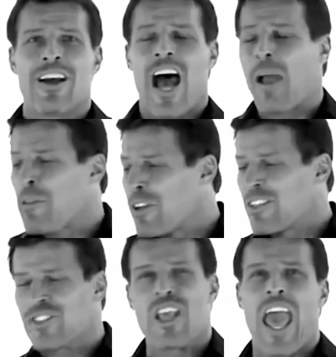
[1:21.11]
I'm here to
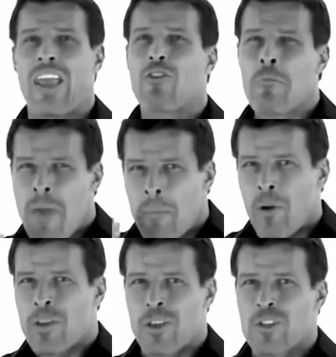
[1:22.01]
say, remember
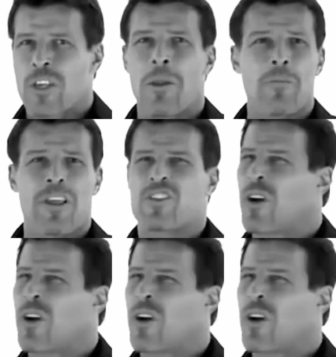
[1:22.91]
what those limiting beliefs